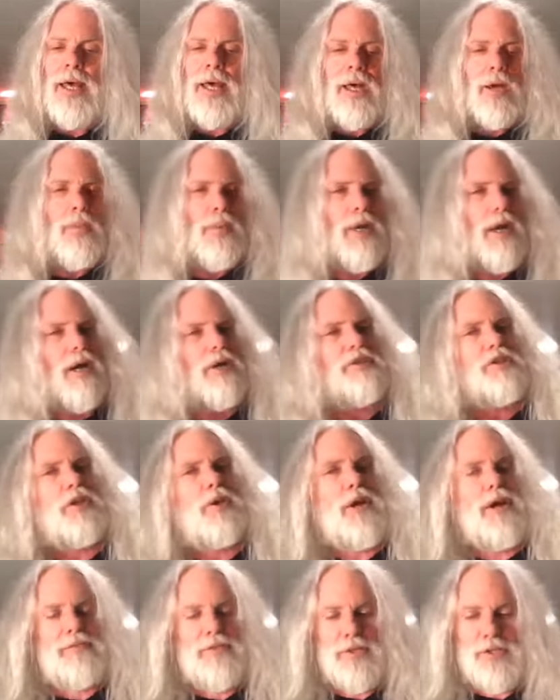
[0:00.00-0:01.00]
And we also
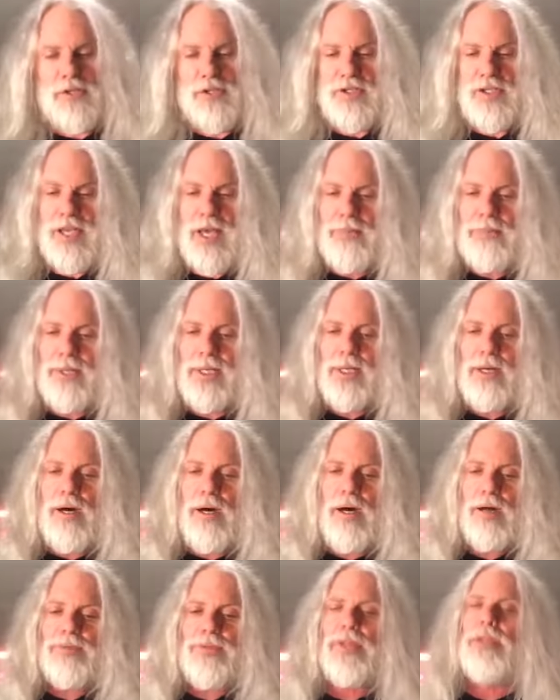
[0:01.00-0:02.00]
have a new segment
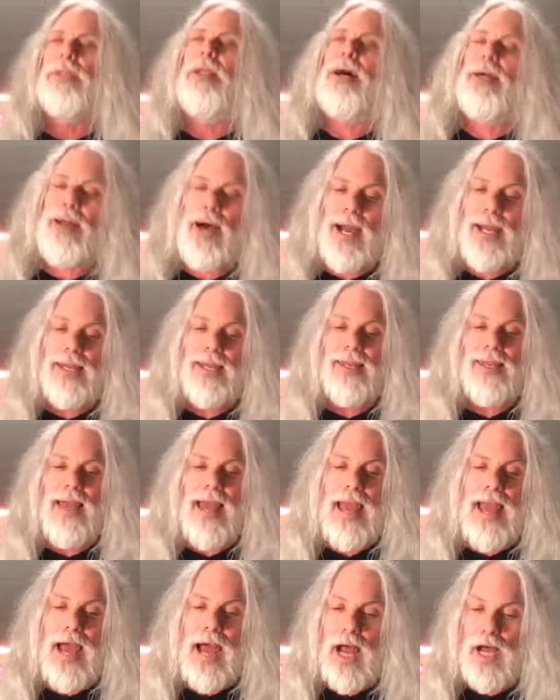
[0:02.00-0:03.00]
called the Luddite
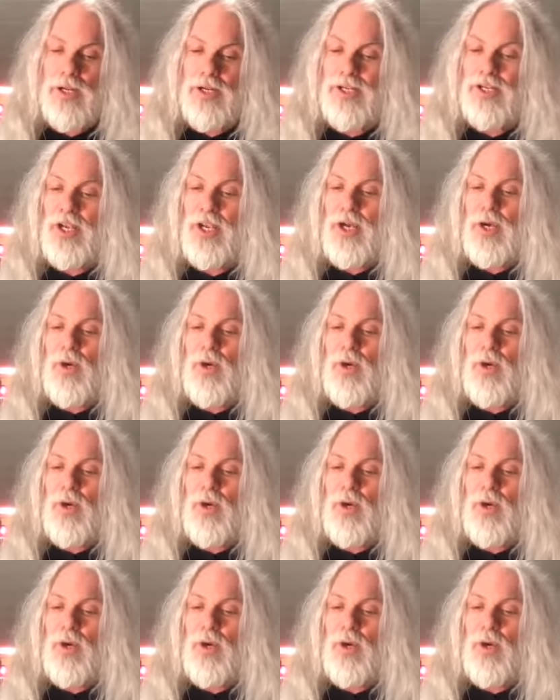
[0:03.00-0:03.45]
Lounge,